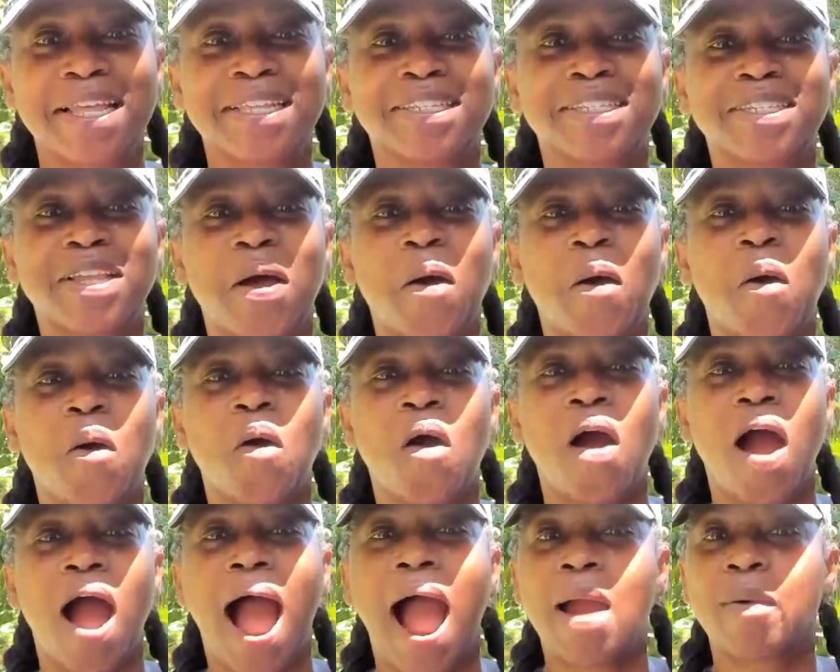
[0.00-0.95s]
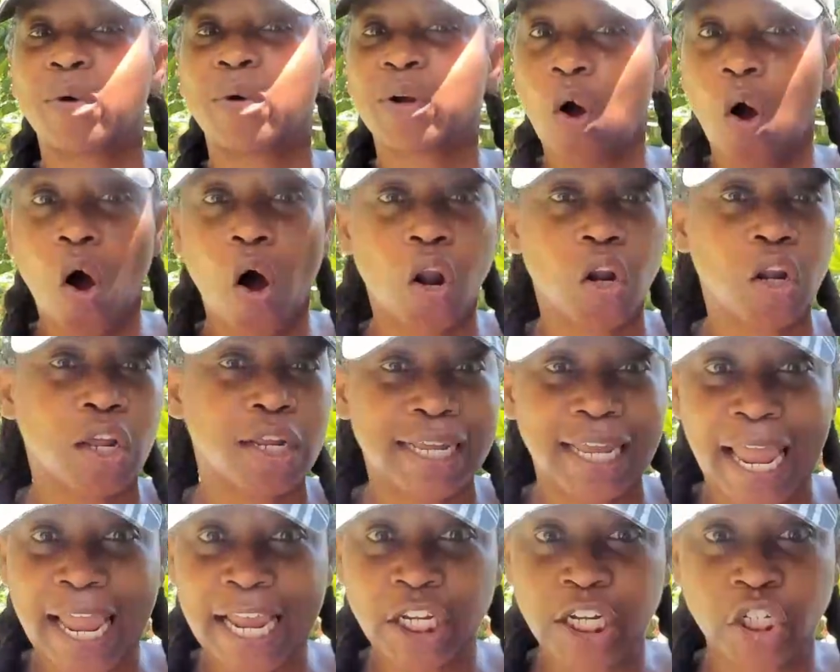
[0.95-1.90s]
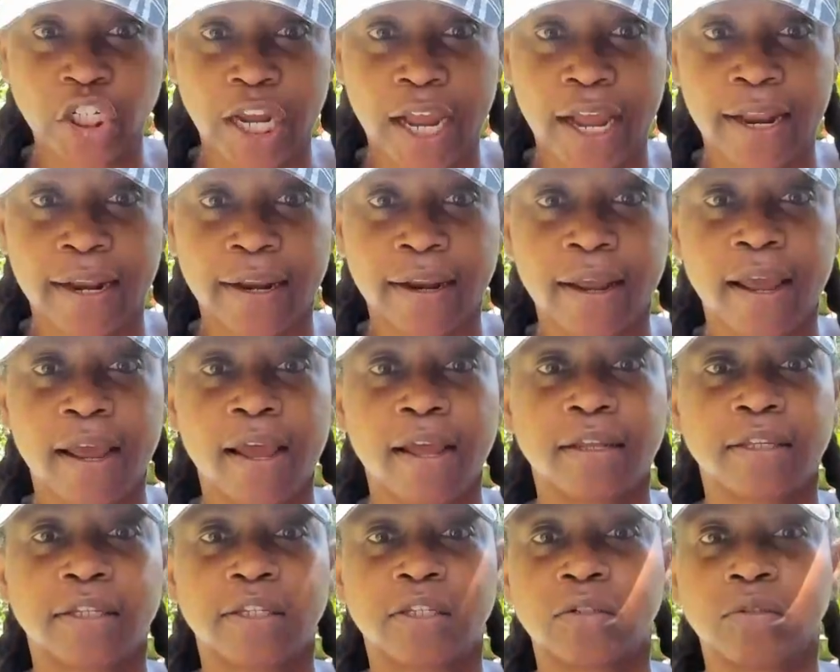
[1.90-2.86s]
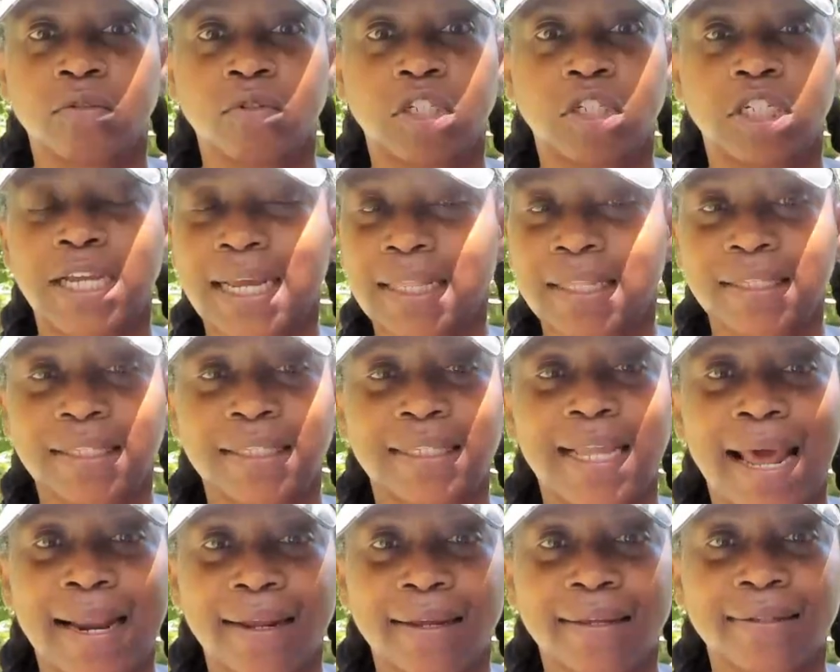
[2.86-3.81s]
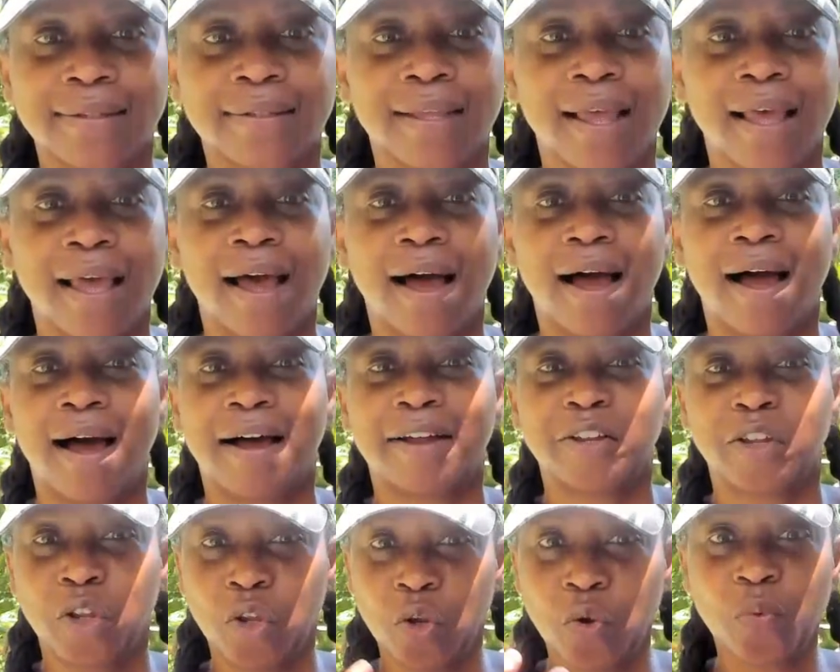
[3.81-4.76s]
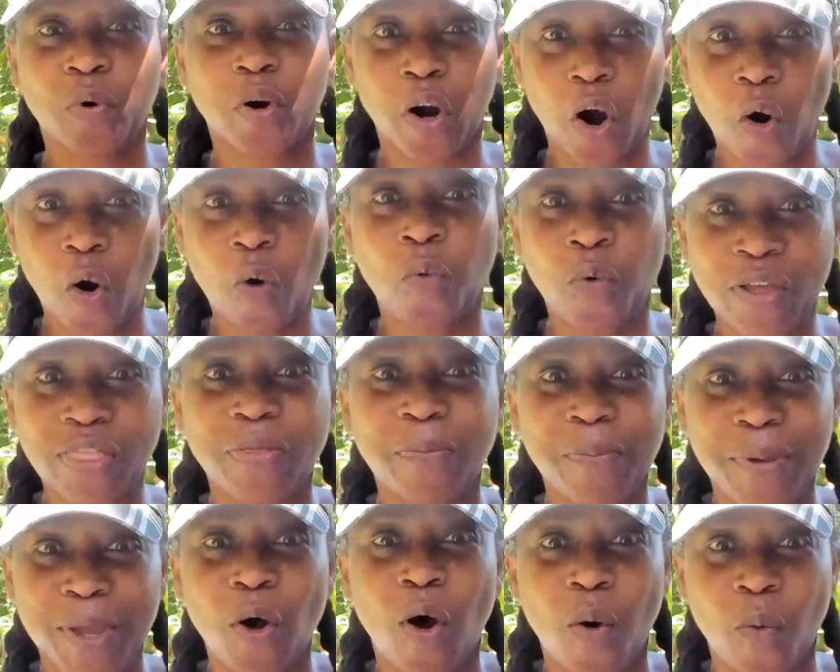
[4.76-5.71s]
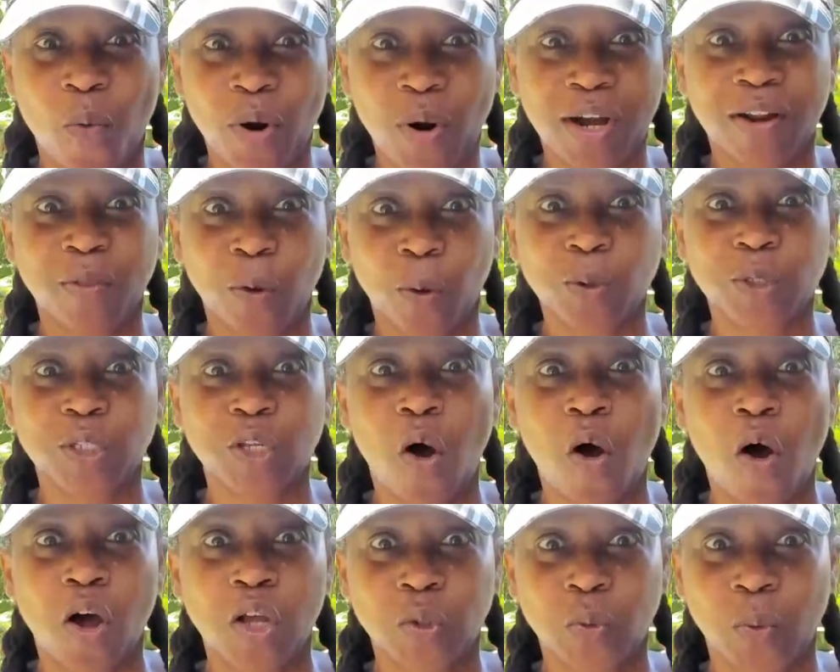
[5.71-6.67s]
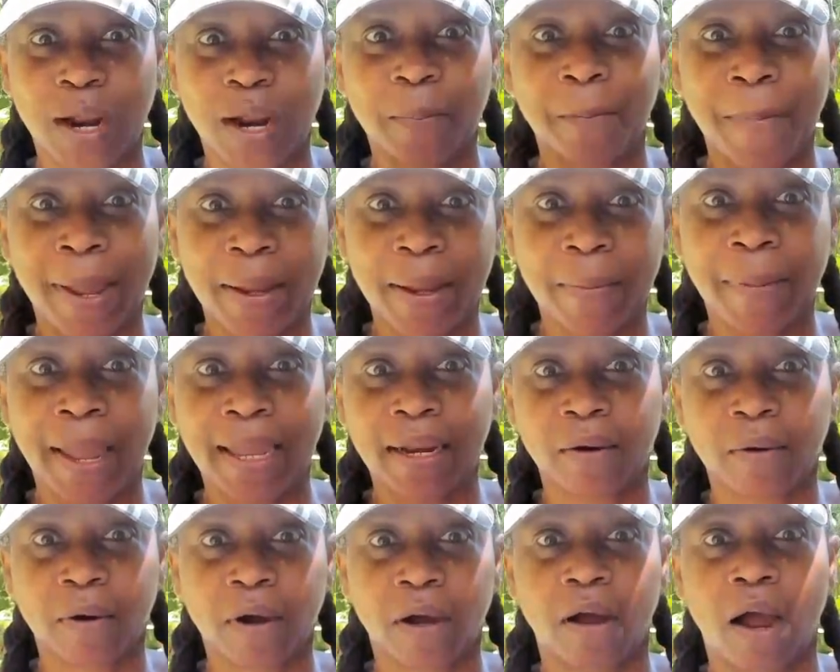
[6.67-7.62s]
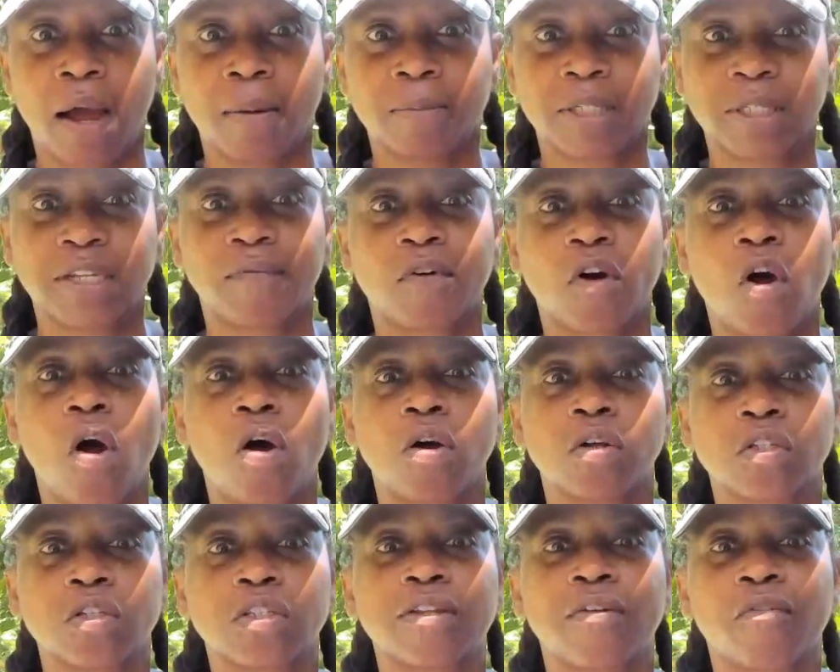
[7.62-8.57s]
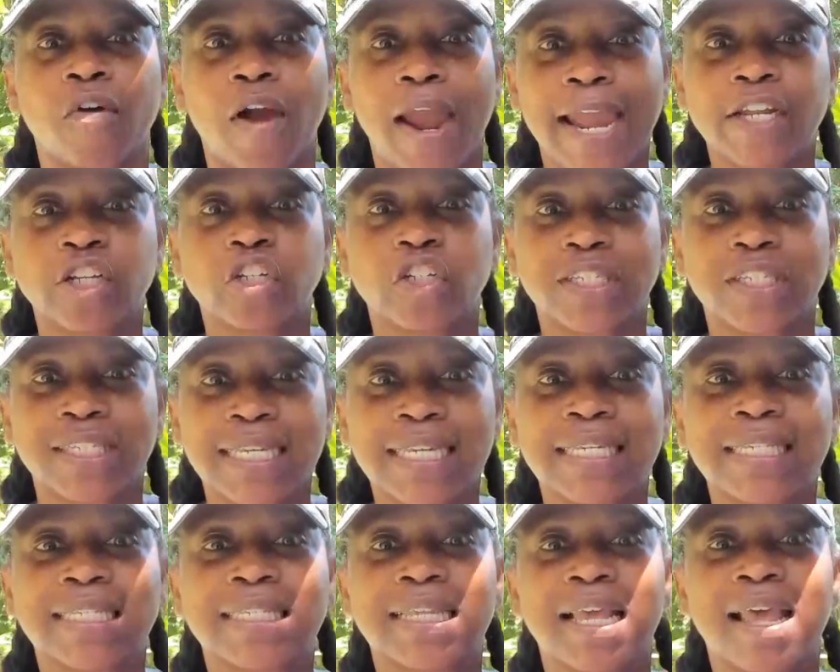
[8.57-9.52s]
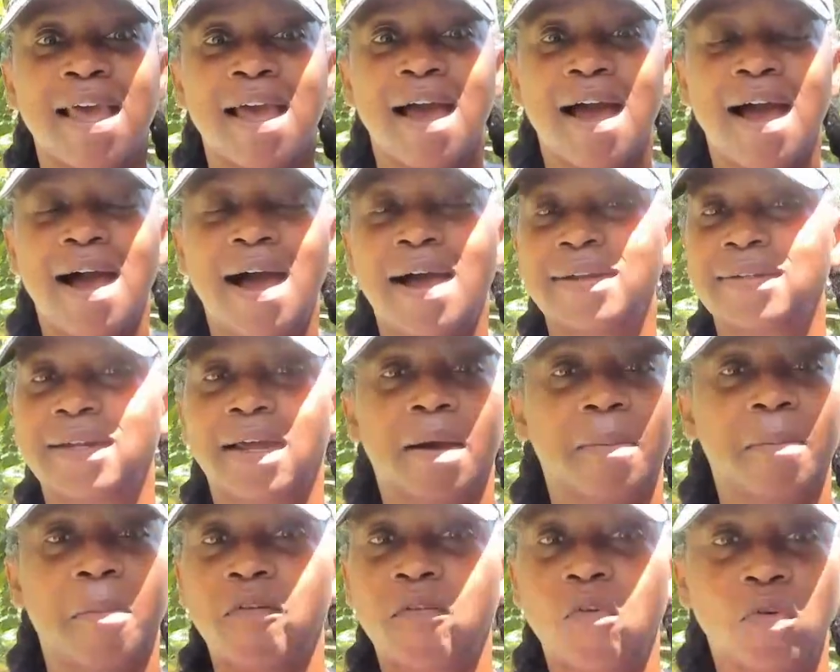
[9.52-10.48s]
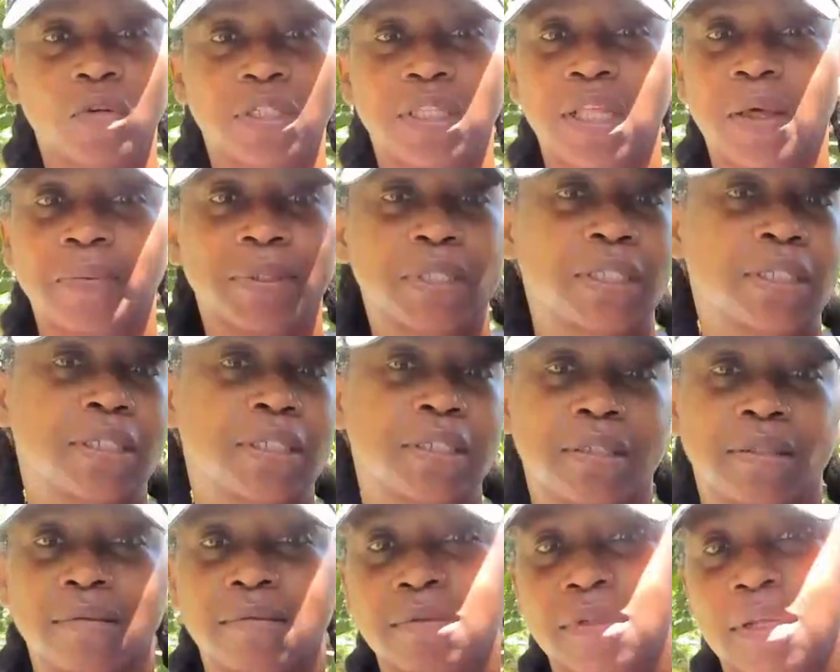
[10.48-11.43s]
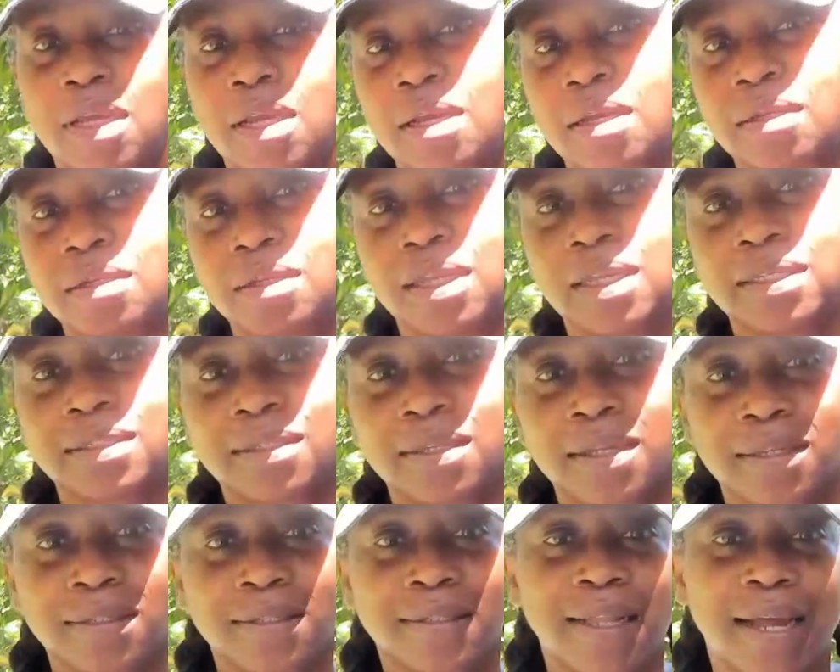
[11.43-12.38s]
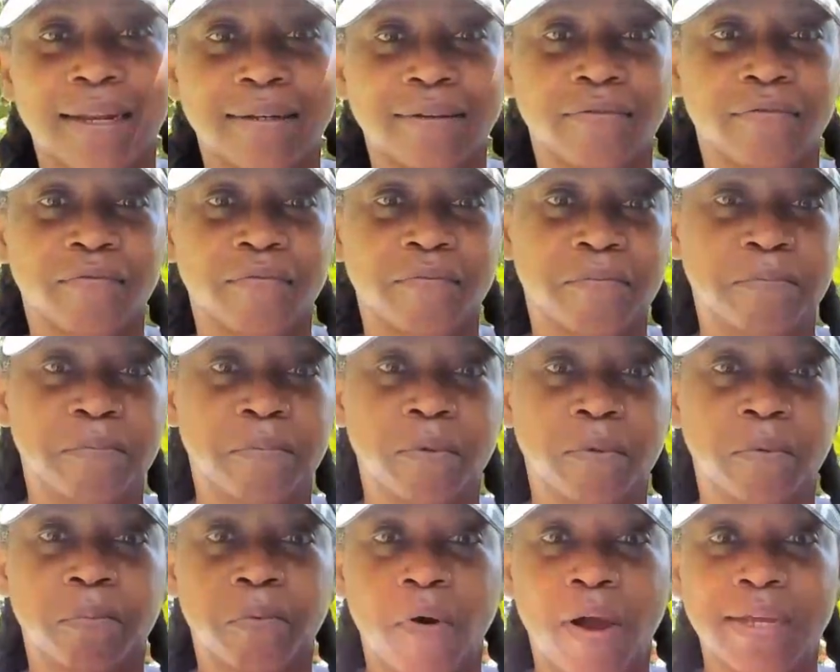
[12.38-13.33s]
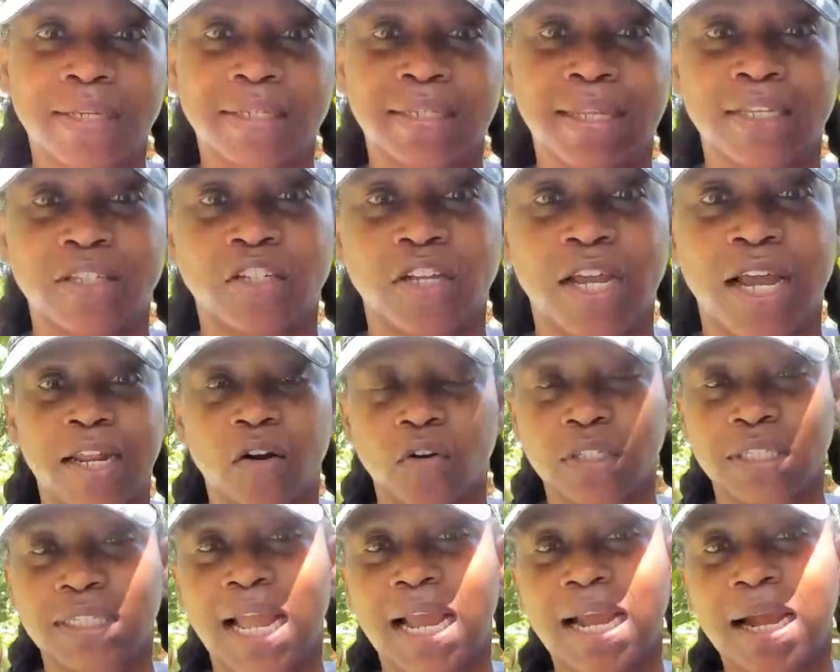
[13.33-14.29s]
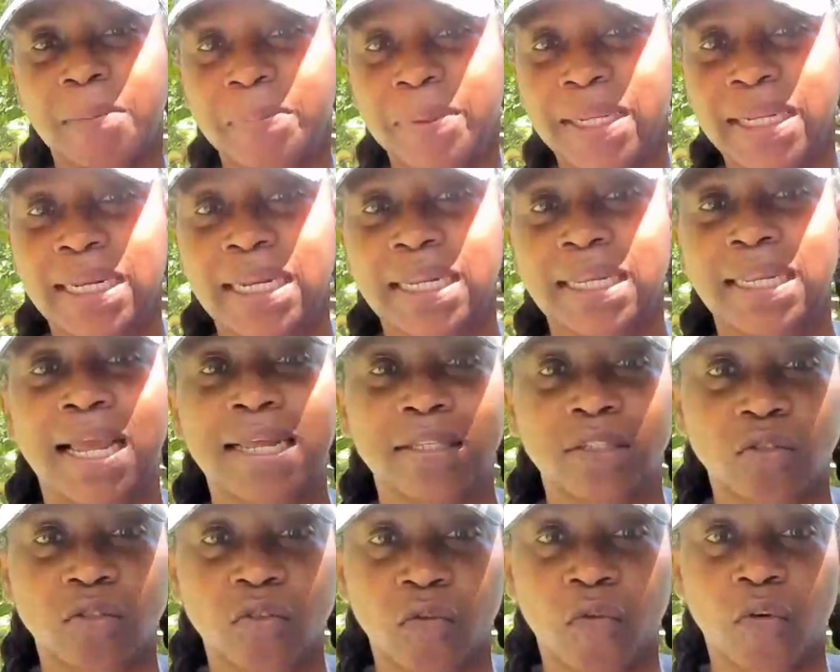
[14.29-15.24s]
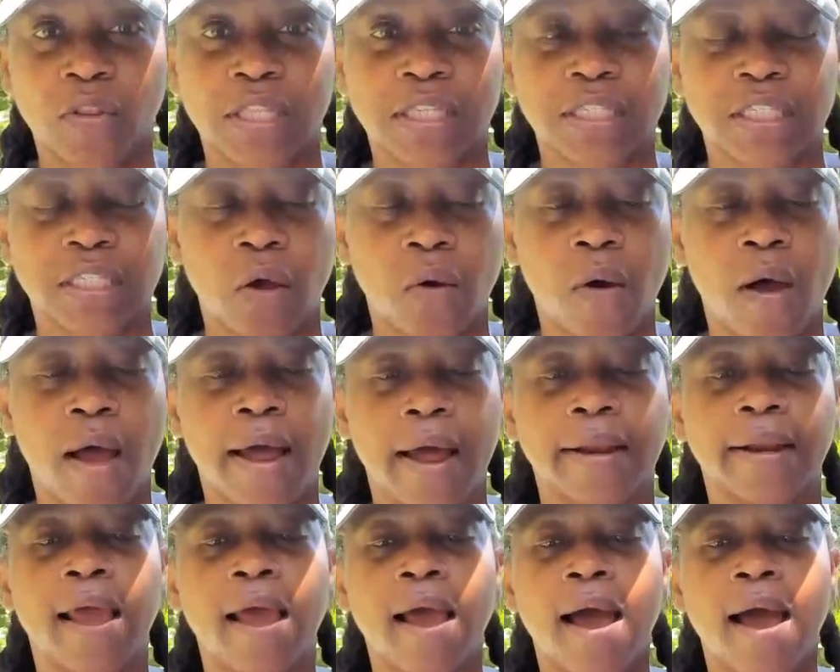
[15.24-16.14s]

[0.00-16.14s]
So I would call on occasion to check the status. You were with me on one of those calls where I made several calls to several agencies, and of course that was just it's not processed or it's not completed yet, so forth and so on.